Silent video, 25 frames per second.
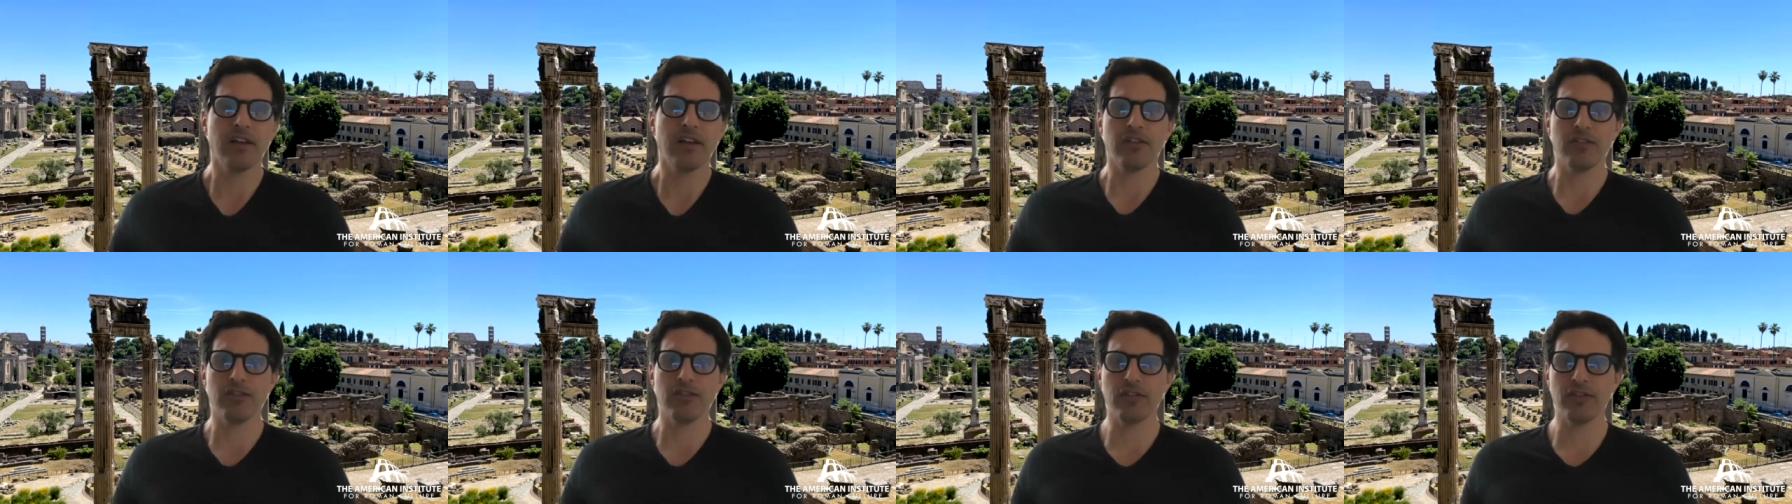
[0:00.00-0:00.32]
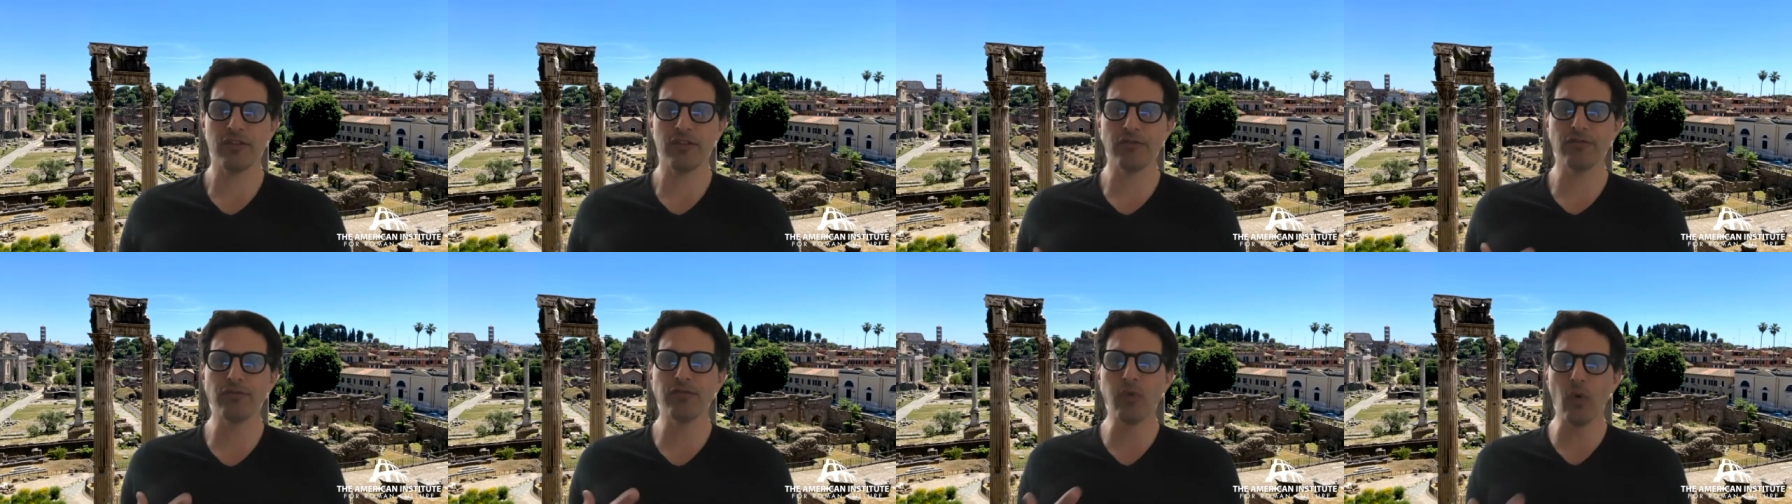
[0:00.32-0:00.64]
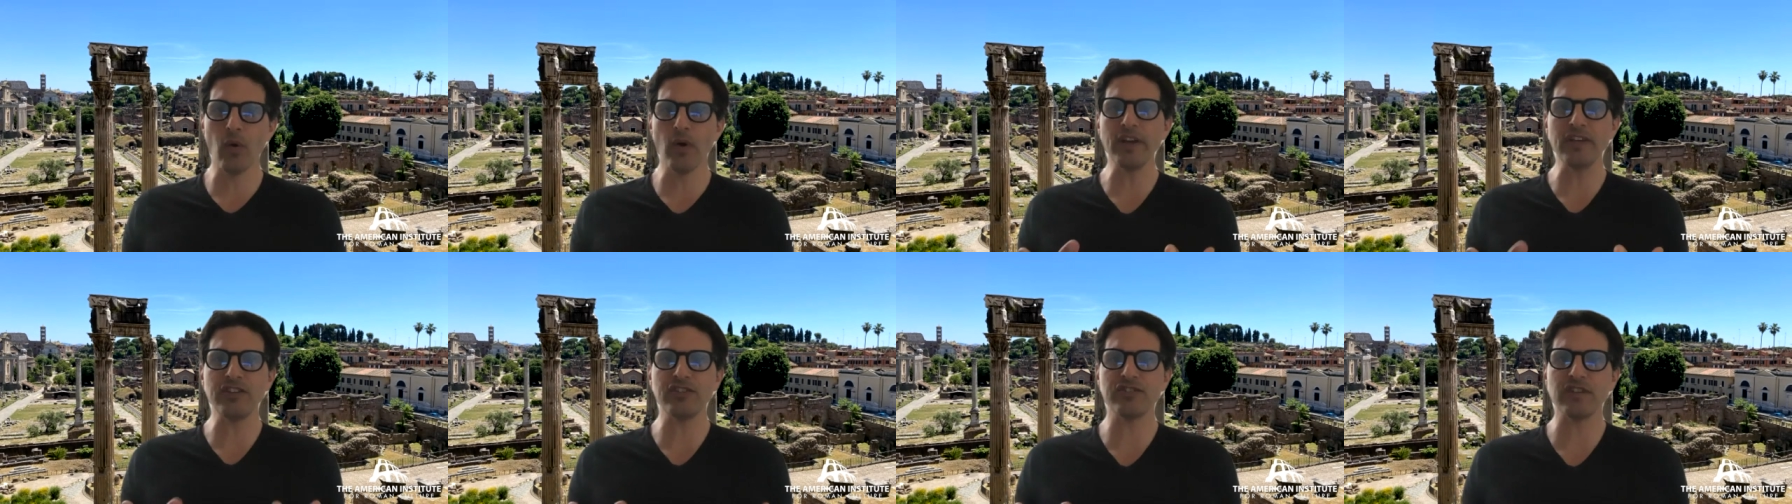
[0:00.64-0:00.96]
the
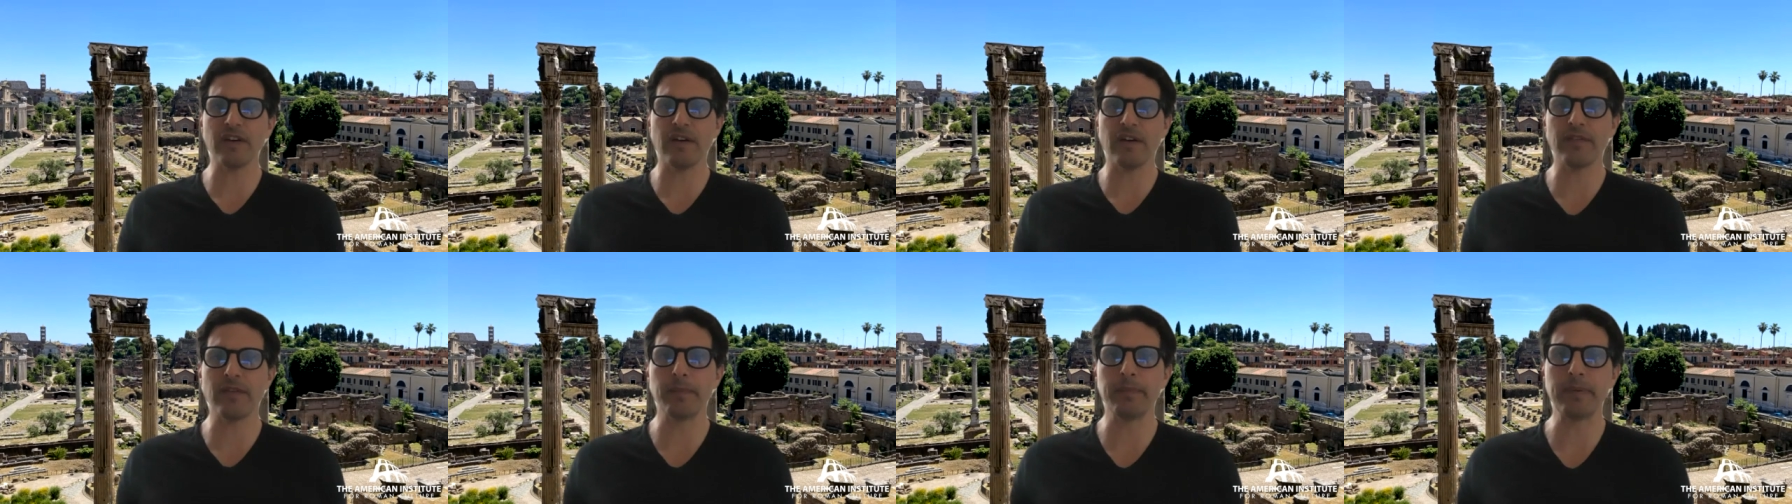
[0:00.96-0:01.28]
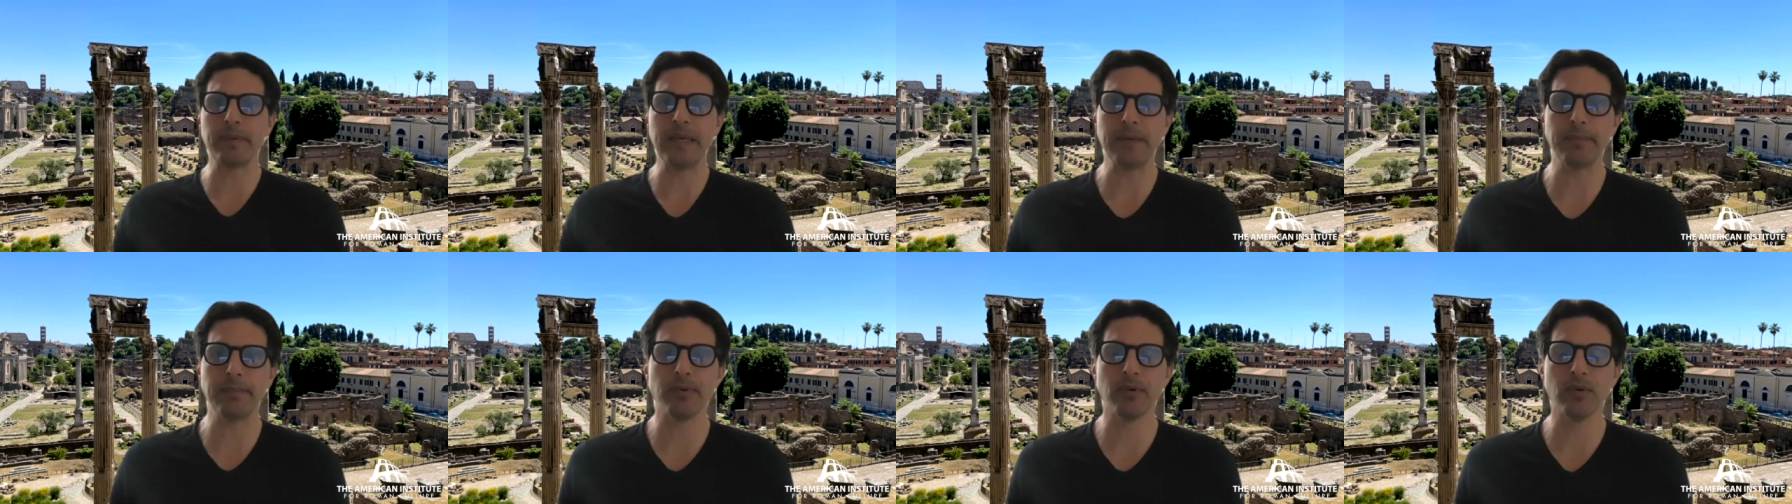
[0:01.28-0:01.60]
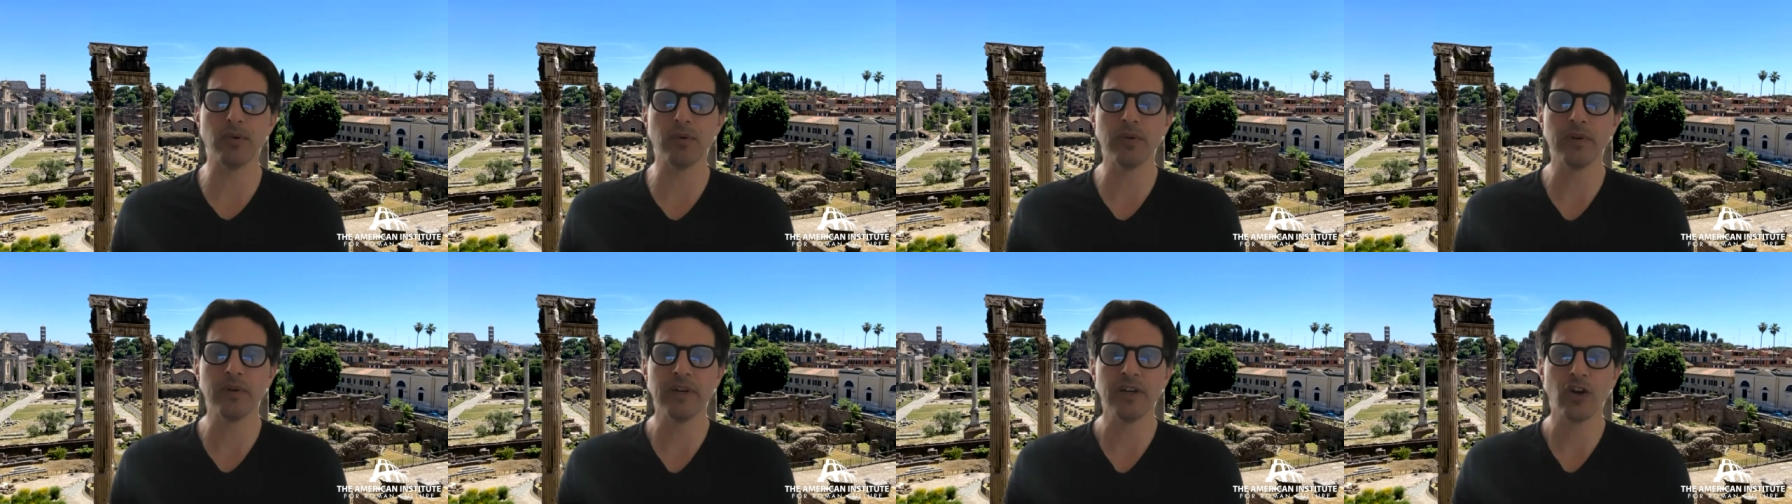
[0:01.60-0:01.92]
voice of the
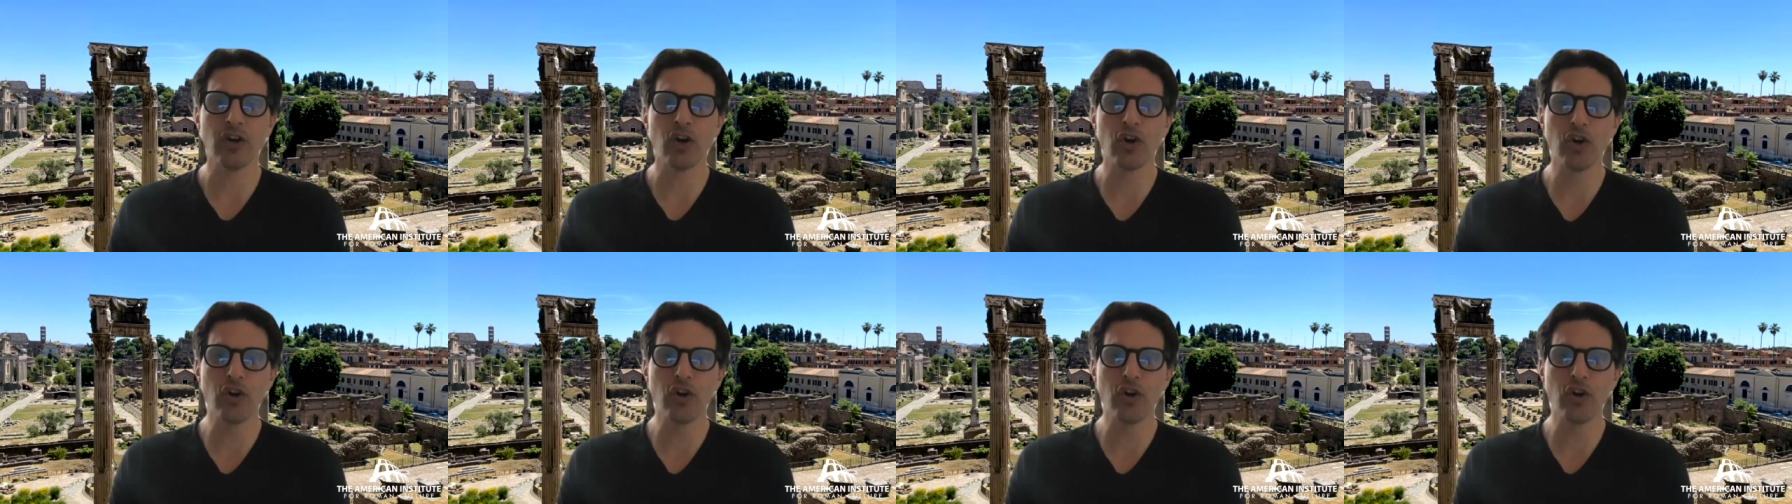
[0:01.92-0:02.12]
people